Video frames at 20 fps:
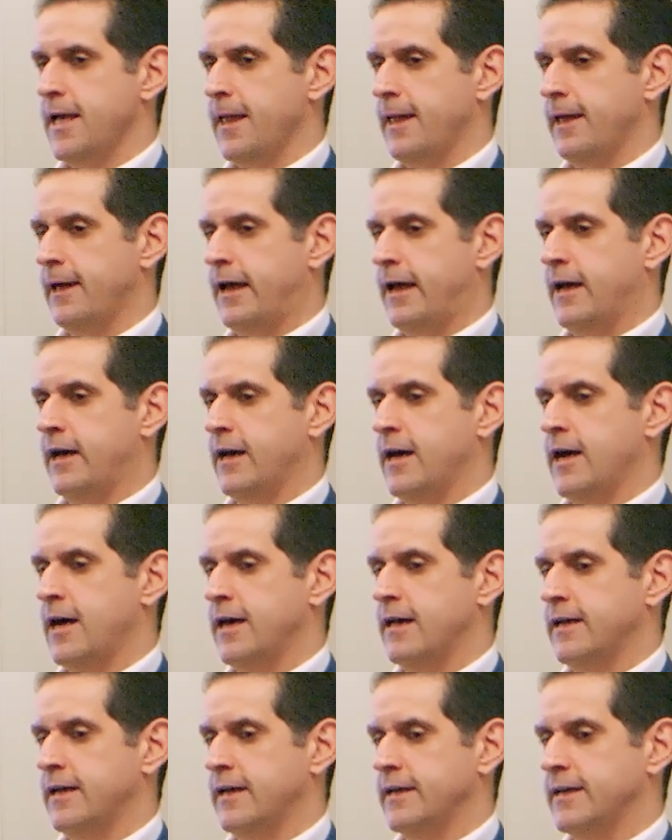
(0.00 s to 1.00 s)

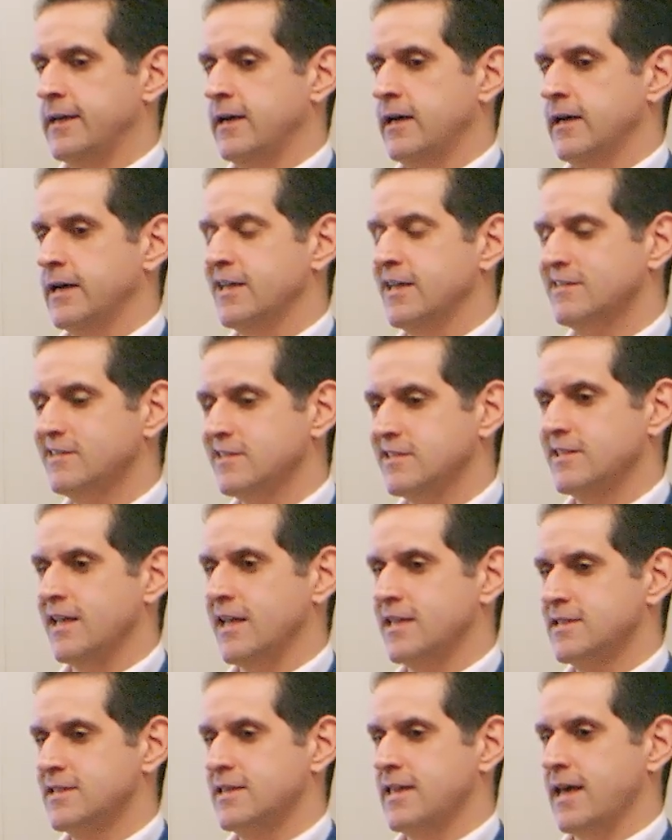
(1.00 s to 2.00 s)
I got the
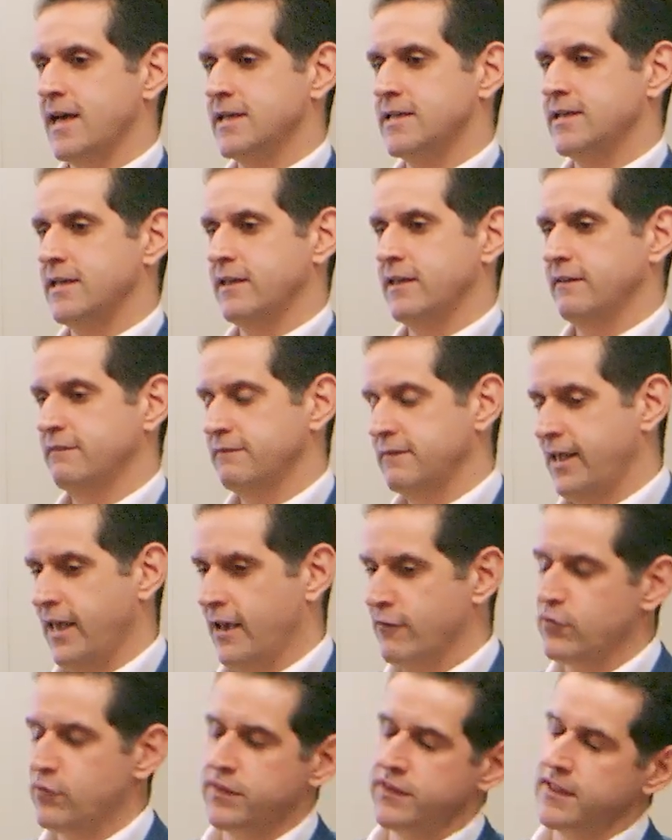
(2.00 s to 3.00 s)
sense that
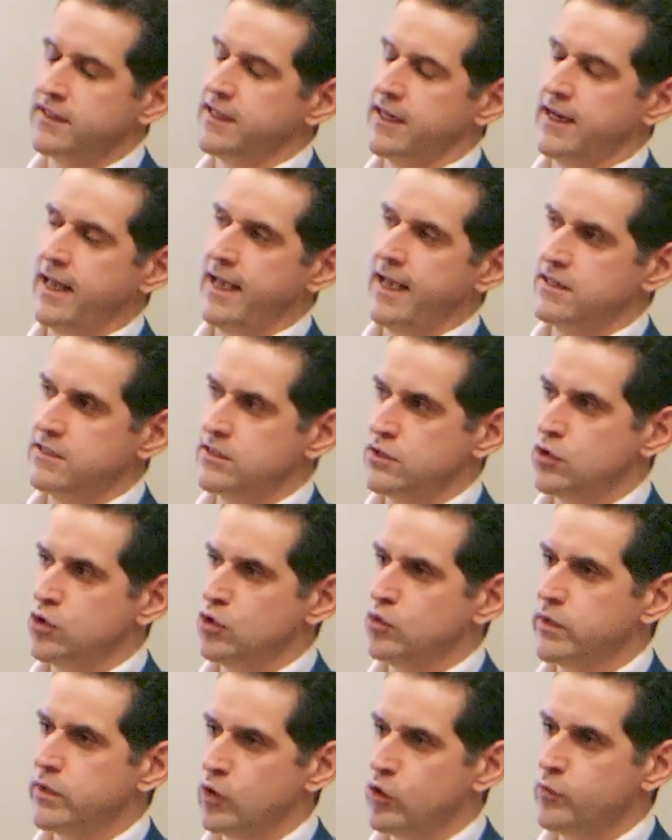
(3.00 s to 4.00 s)
everything that had to
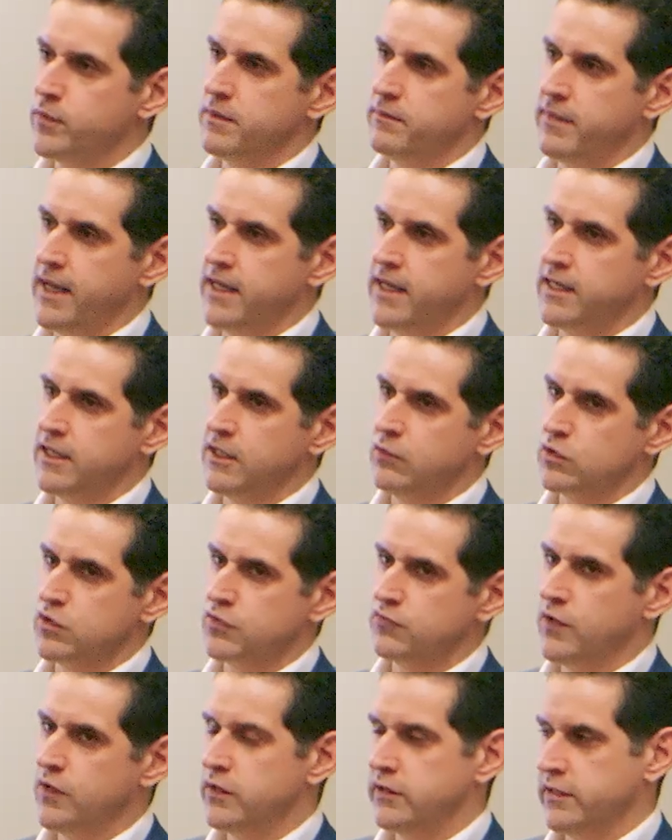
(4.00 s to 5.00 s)
do with open banking was
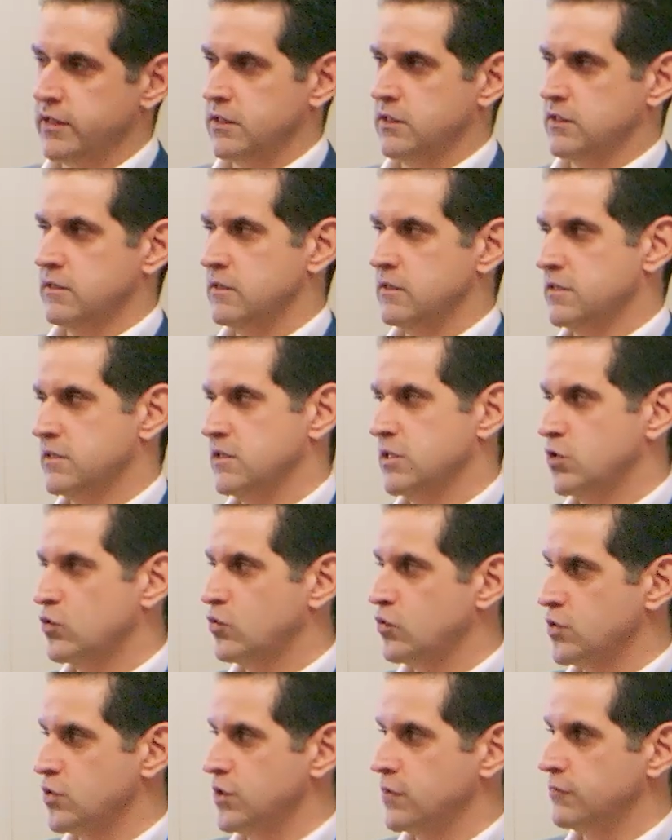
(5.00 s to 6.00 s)
falling into this
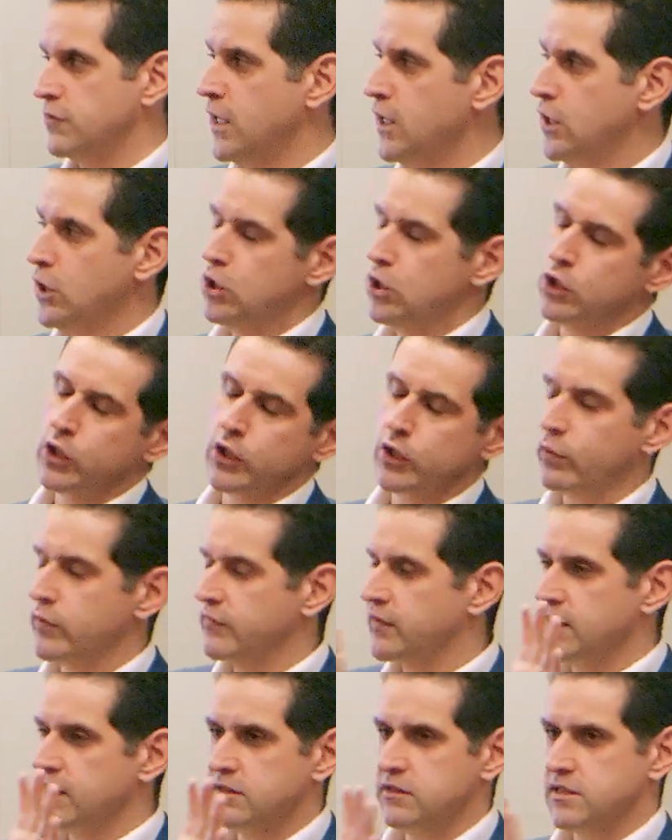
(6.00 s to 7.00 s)
discourse of, look,
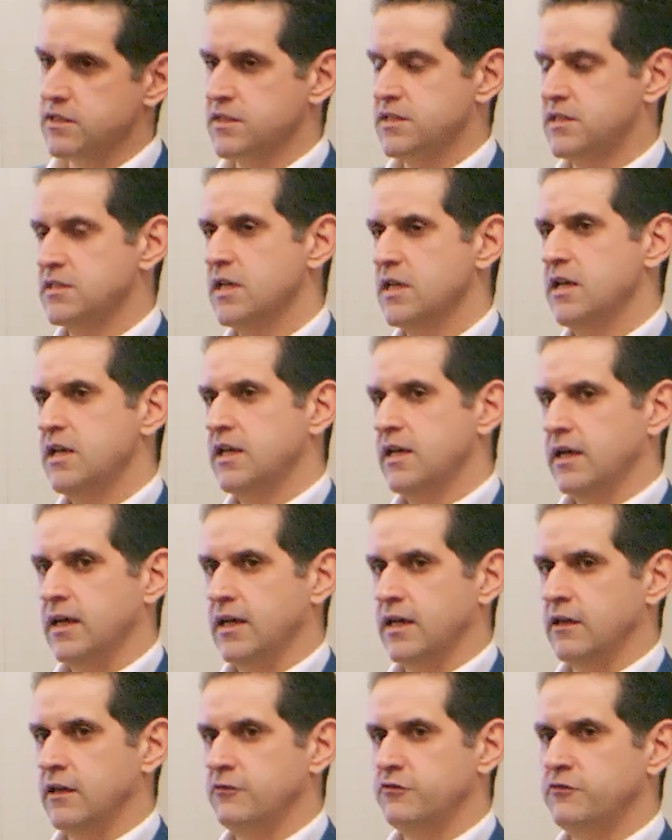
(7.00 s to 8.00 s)
we've got this
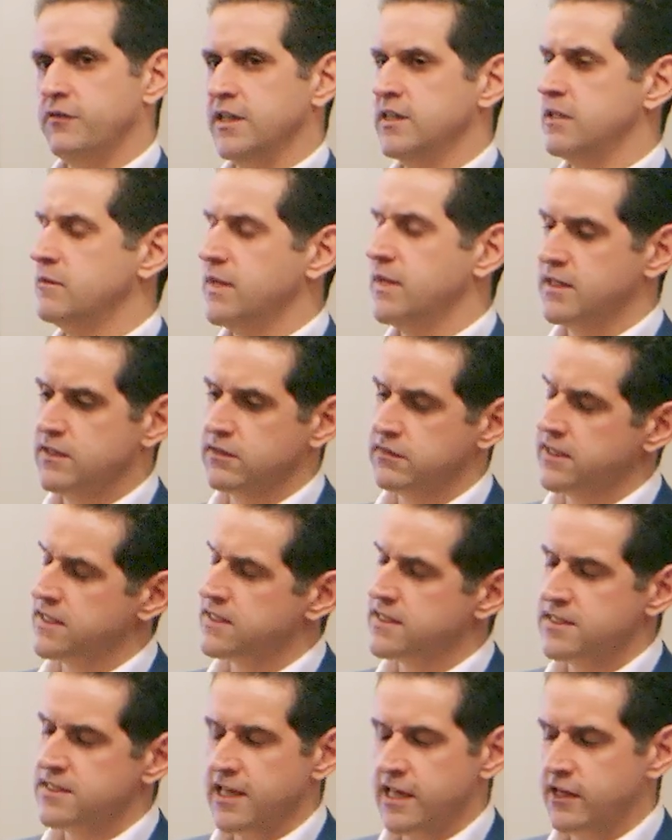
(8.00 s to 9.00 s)
fundamentally
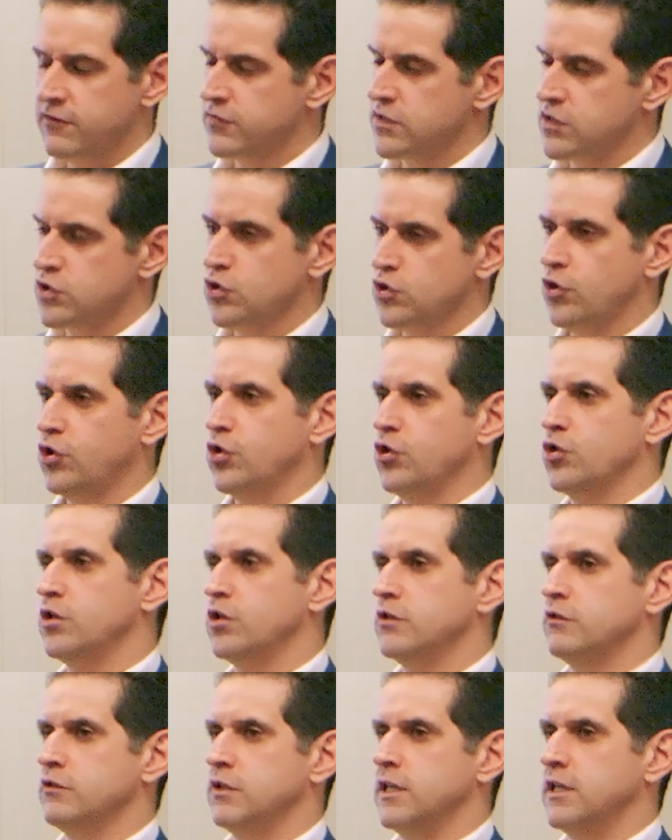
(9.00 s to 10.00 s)
safe and
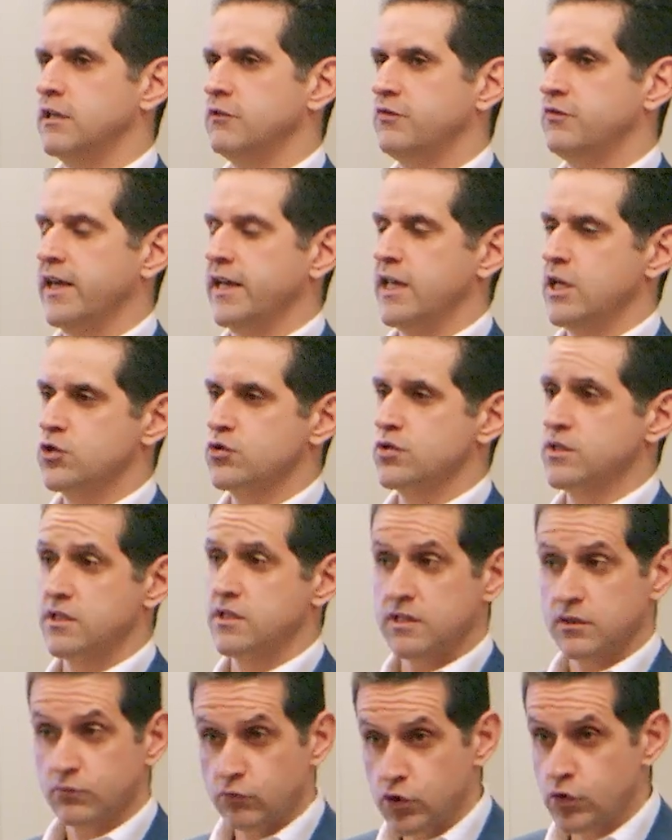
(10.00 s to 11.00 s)
secure financial
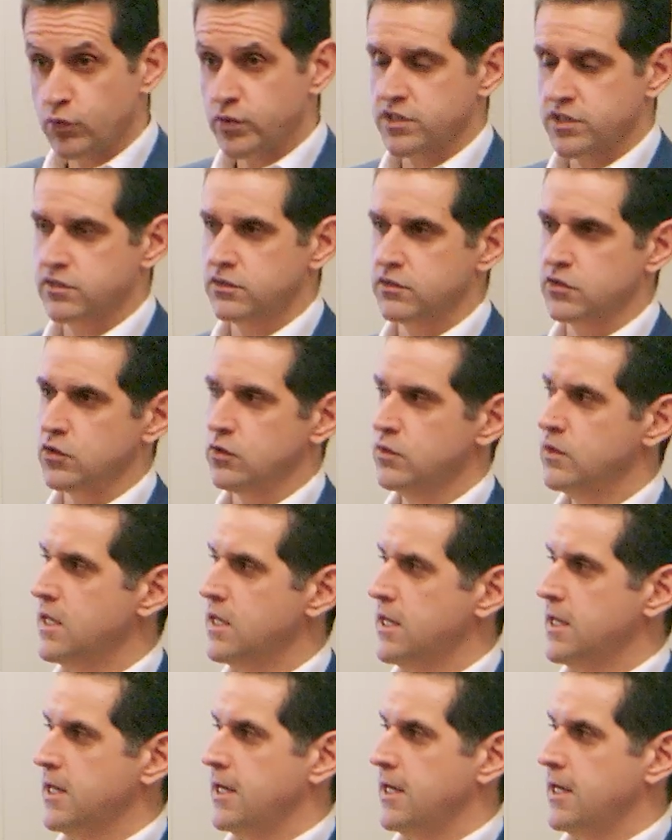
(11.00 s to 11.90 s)
system, which we still do.